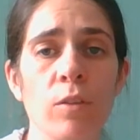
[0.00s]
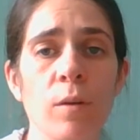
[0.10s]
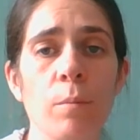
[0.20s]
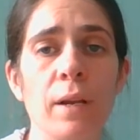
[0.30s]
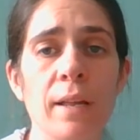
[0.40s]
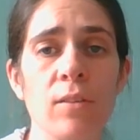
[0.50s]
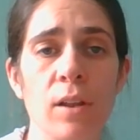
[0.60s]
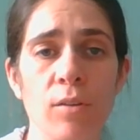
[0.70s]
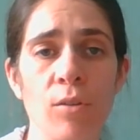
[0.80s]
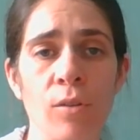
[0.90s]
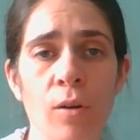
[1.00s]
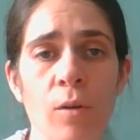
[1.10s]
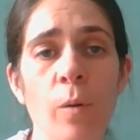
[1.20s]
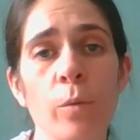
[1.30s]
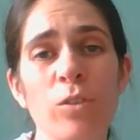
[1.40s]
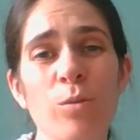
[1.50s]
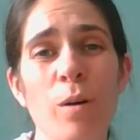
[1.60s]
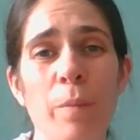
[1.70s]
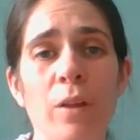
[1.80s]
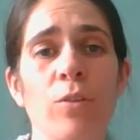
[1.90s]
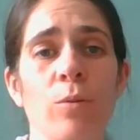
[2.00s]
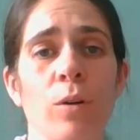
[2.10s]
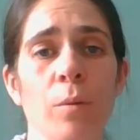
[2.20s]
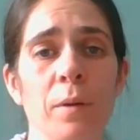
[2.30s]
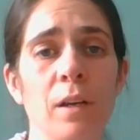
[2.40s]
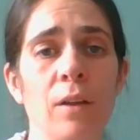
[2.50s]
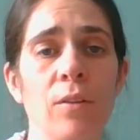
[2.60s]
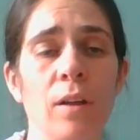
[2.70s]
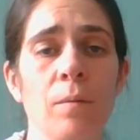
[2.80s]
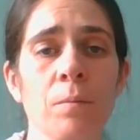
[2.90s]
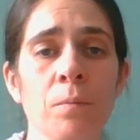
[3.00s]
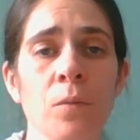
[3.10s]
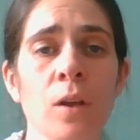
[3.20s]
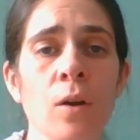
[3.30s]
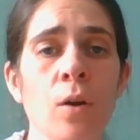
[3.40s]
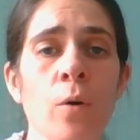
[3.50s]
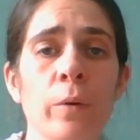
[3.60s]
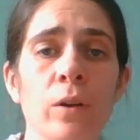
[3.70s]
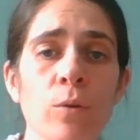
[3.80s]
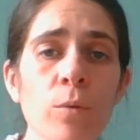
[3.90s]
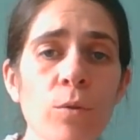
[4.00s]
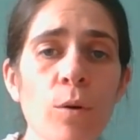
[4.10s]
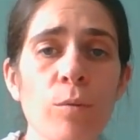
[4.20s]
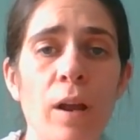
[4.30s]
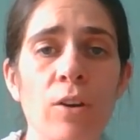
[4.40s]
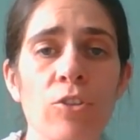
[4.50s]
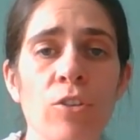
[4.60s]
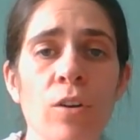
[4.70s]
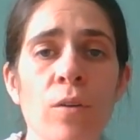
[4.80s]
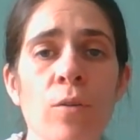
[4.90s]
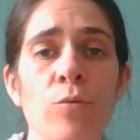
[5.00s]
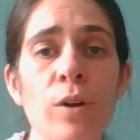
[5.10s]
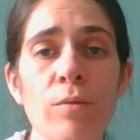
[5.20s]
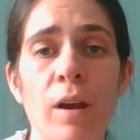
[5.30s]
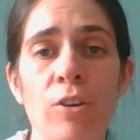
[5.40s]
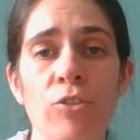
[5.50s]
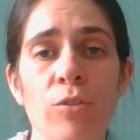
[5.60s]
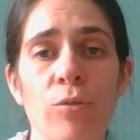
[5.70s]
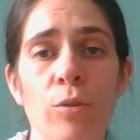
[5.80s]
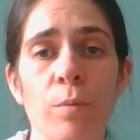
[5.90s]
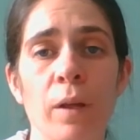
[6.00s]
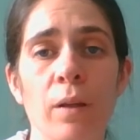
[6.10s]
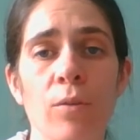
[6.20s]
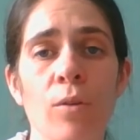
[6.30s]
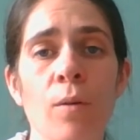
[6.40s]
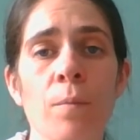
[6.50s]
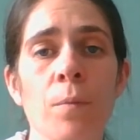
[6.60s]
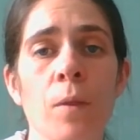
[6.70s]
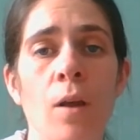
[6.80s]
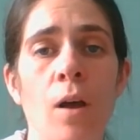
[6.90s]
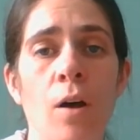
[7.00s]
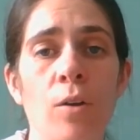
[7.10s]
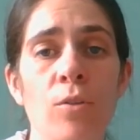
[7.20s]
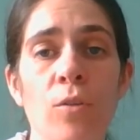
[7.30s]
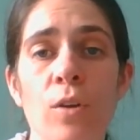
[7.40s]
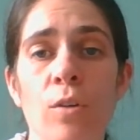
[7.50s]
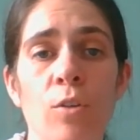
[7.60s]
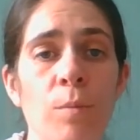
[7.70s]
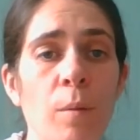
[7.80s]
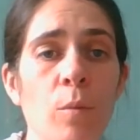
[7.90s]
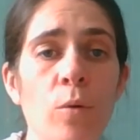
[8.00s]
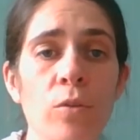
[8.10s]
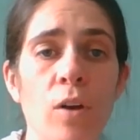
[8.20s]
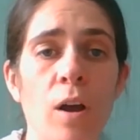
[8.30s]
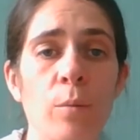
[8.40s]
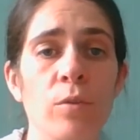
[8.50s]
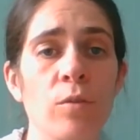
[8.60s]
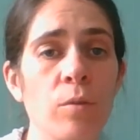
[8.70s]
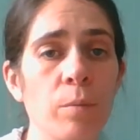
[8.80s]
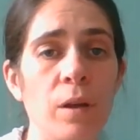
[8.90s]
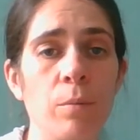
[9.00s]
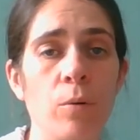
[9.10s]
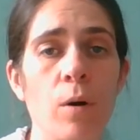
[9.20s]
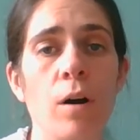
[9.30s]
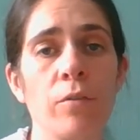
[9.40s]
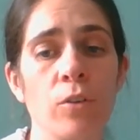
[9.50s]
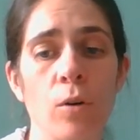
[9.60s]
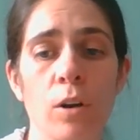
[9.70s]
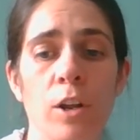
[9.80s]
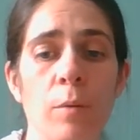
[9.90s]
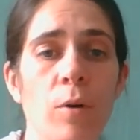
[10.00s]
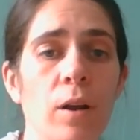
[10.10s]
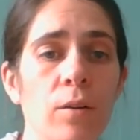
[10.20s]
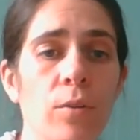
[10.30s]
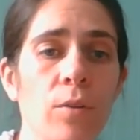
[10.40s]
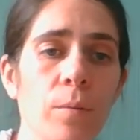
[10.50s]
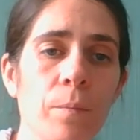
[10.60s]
then please let us know and we'll do our best to accommodate it. We can also rearrange the groupings so that you can spend more time with different people after holiday breaks.